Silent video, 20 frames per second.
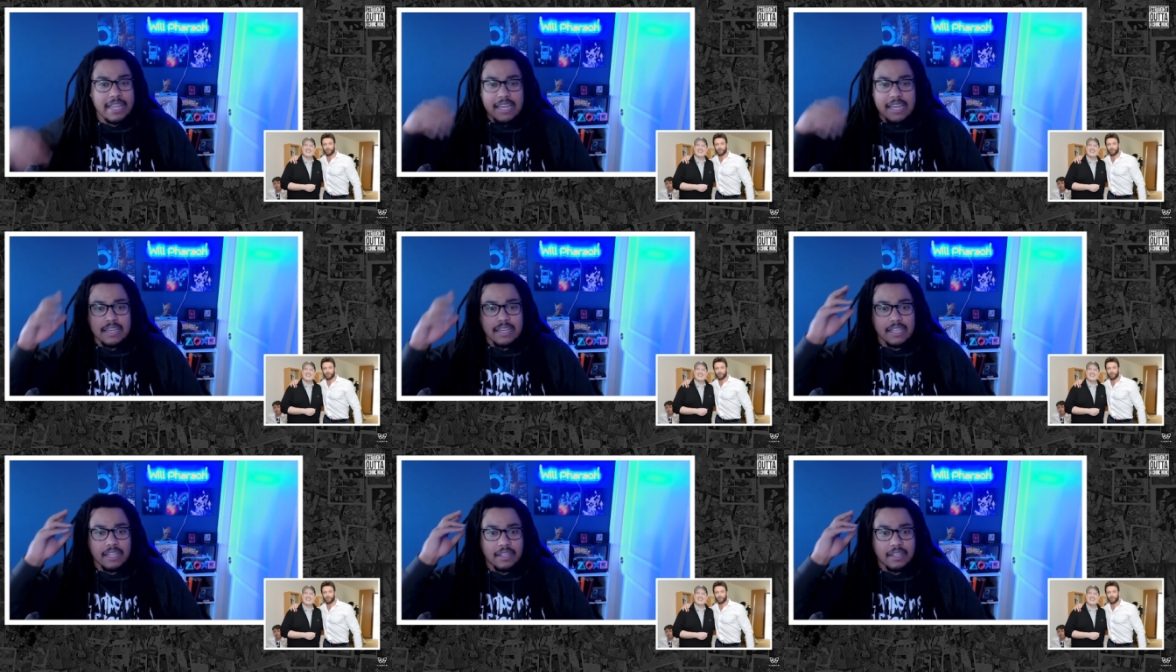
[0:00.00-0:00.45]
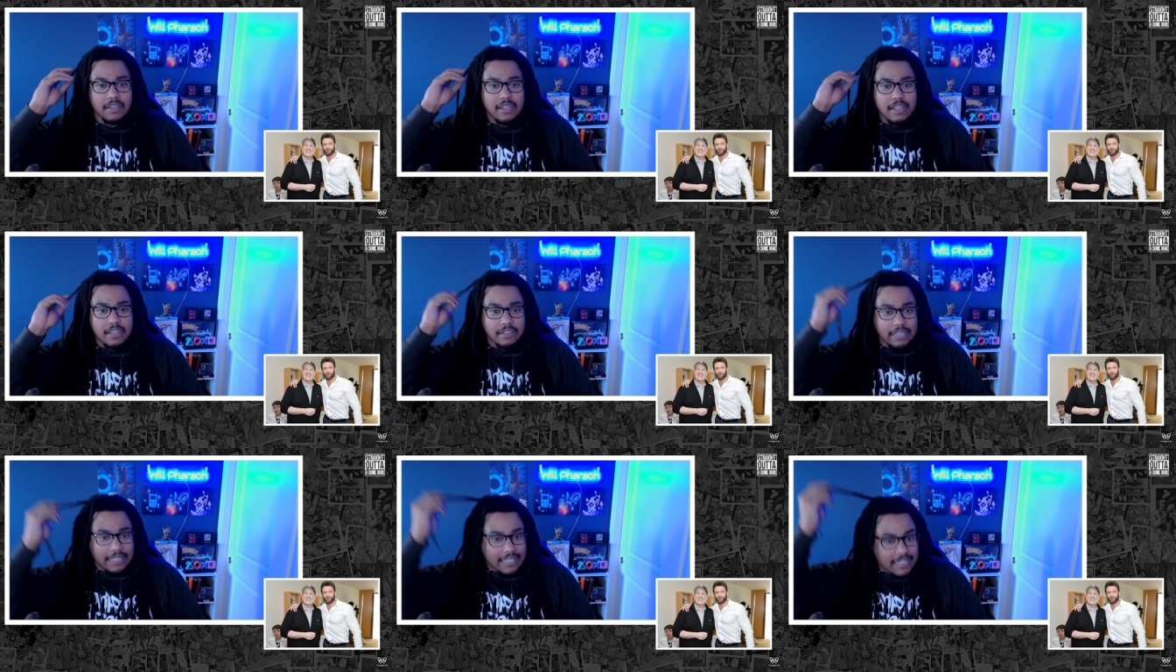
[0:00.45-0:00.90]
ending.
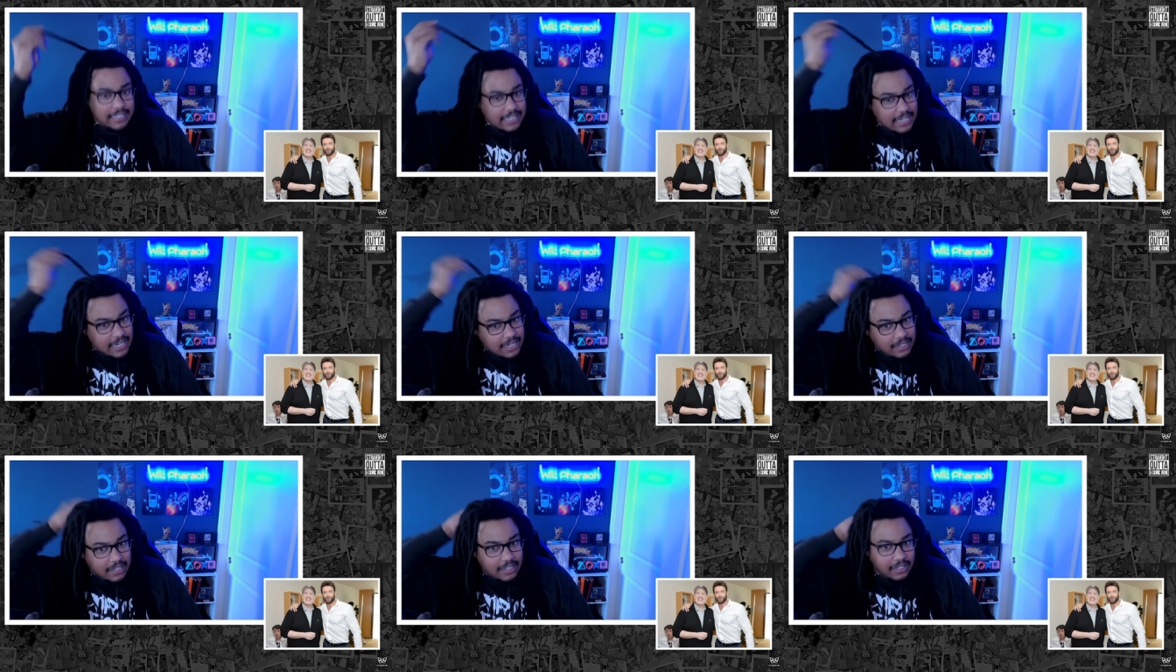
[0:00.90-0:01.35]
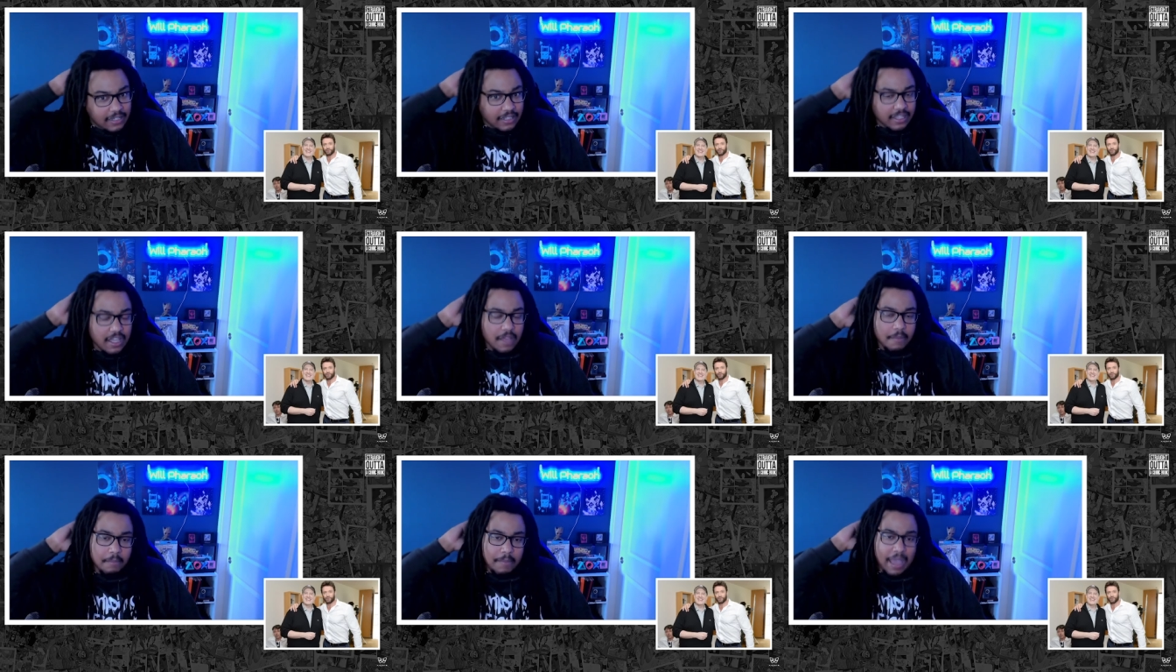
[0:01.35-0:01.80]
Like, it didn't need to
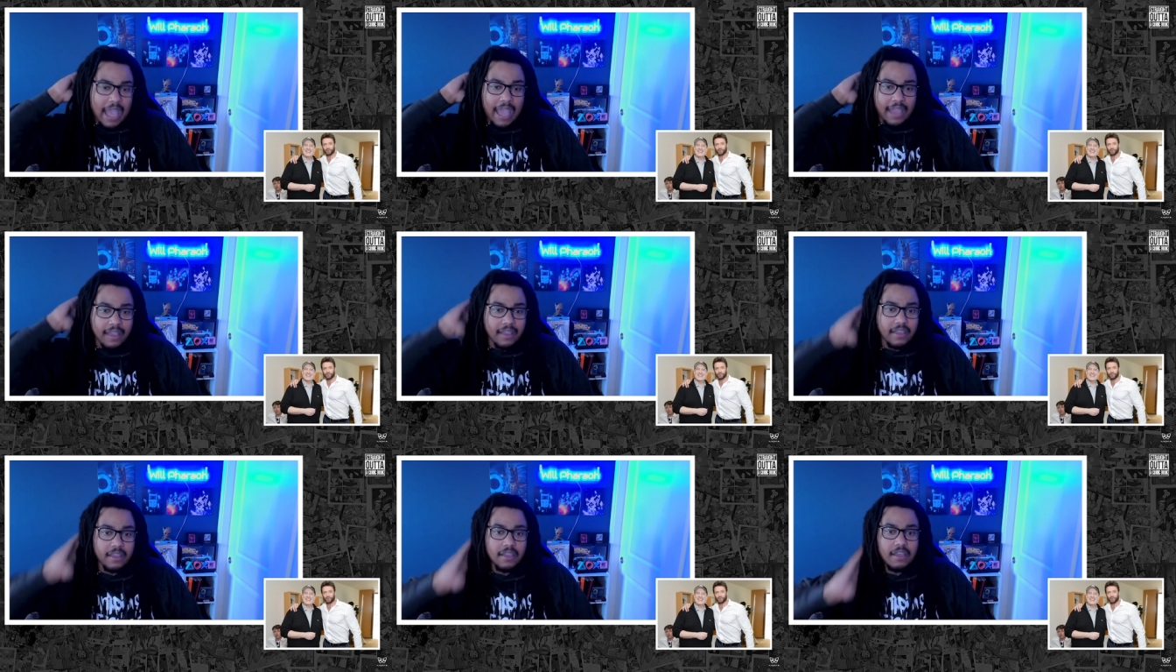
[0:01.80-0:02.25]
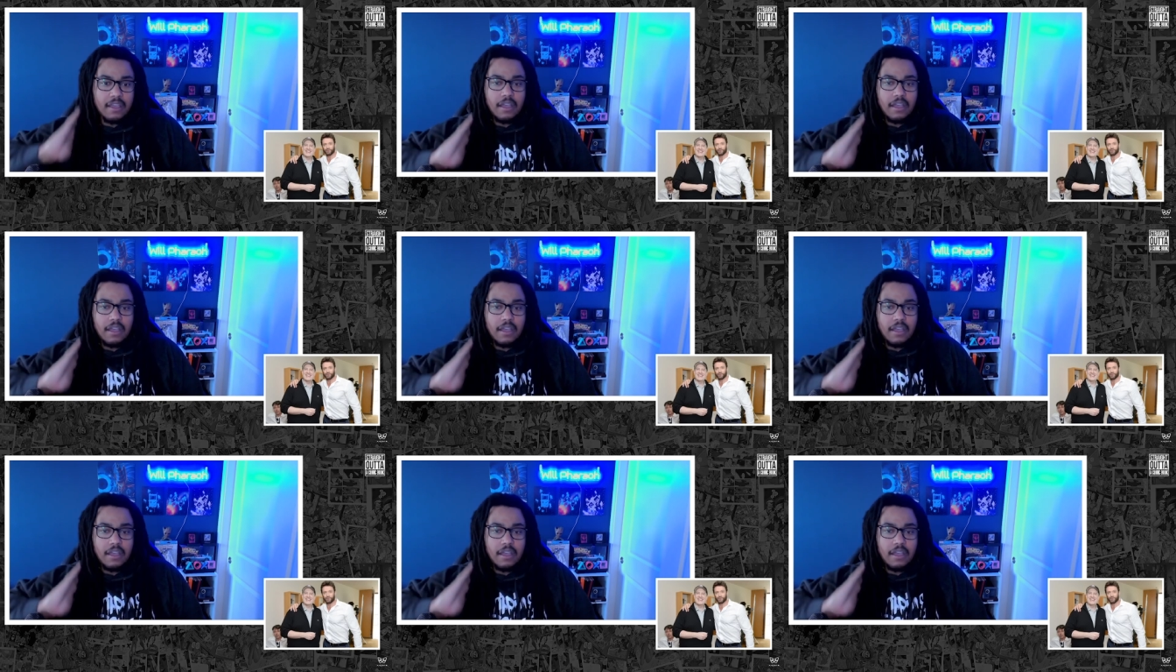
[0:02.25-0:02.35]
come back.